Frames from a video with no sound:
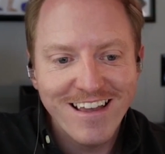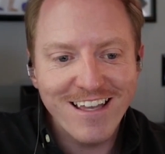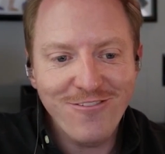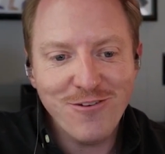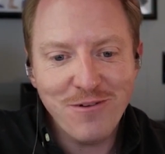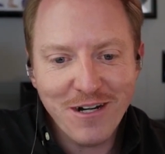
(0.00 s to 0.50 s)

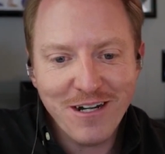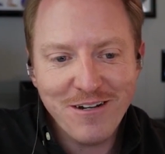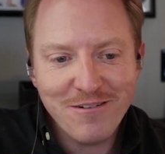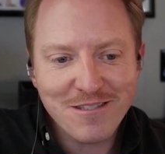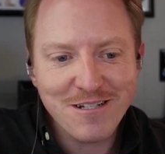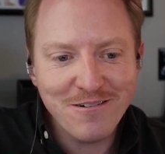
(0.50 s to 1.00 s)
If you want to know
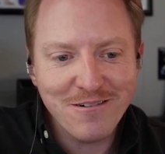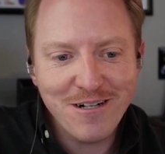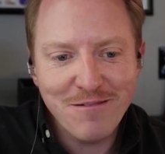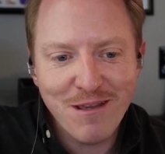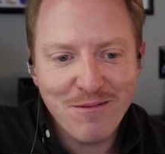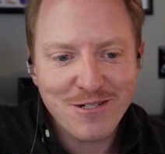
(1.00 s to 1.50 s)
what's going
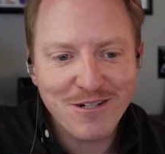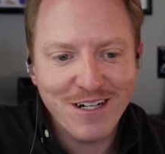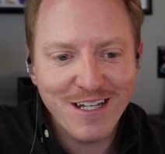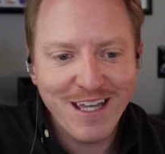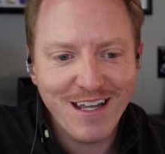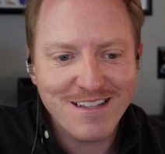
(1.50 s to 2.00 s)
on, maybe try
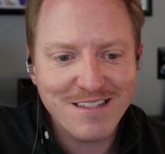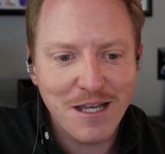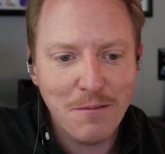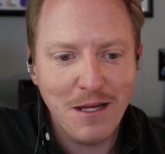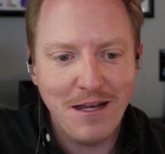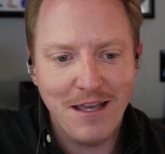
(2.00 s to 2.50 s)
and get
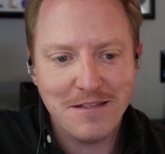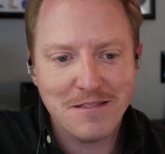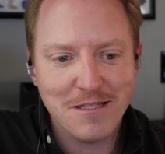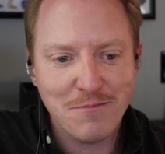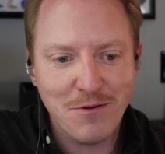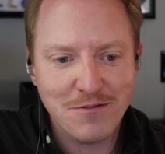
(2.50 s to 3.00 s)
inside Pete
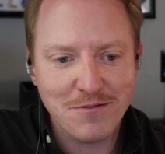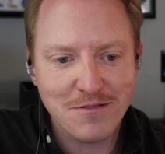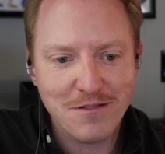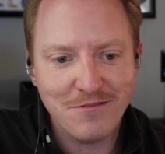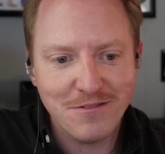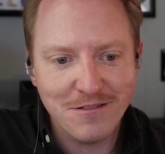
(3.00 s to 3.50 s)
Hegseth's personal
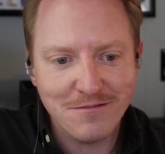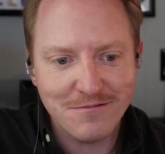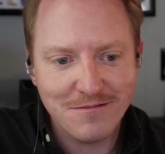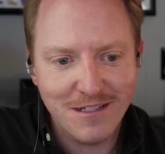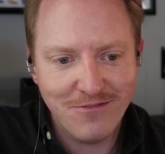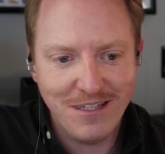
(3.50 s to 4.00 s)
cell phone
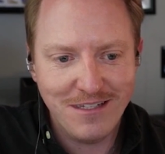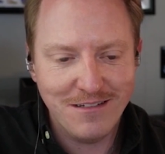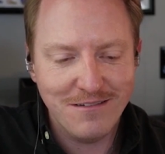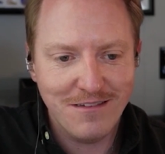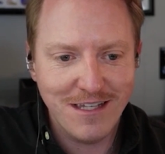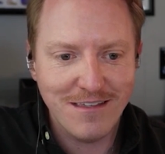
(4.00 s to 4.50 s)
if they
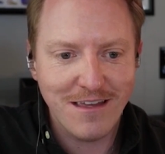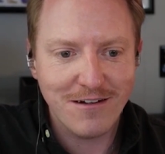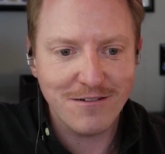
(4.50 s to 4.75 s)
didn't think of that